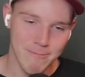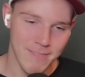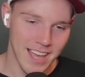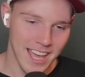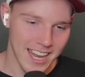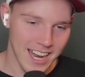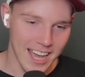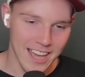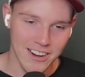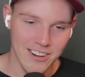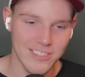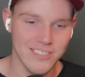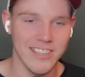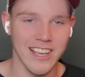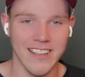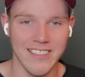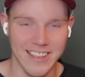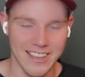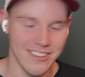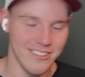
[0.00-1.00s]
I
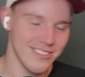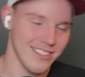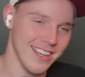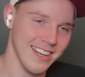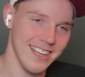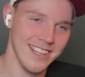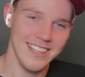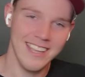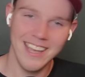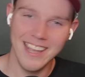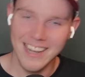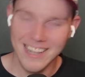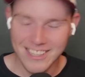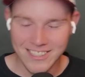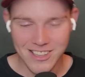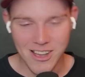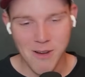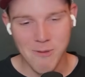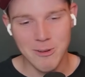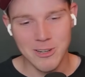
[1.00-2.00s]
understand, like you said, it
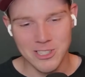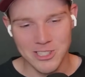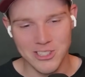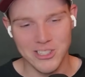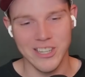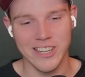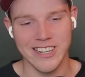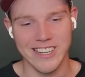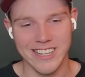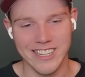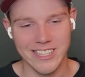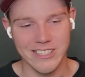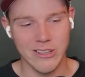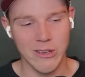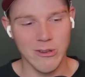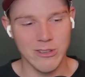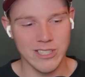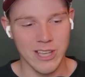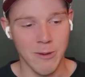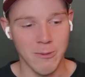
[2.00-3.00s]
is almost cheating because
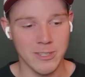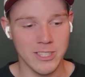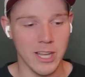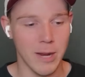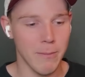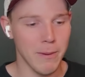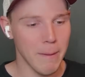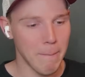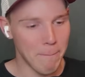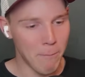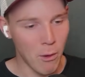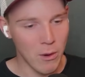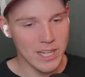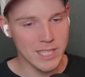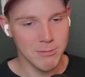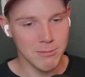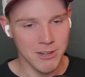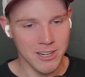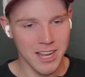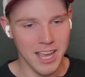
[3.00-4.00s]
it was almost there. But in
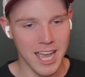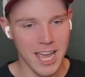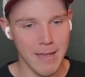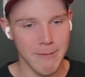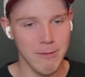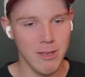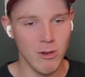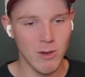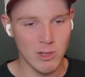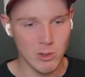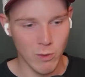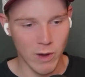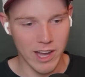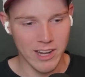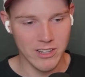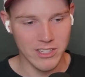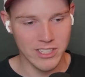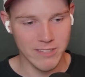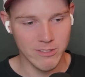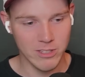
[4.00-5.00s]
points per game, he was
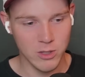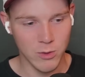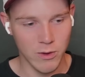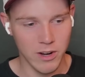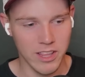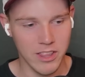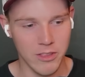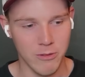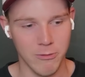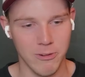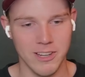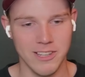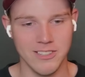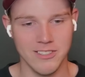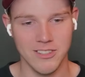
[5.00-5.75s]
wide receiver 23.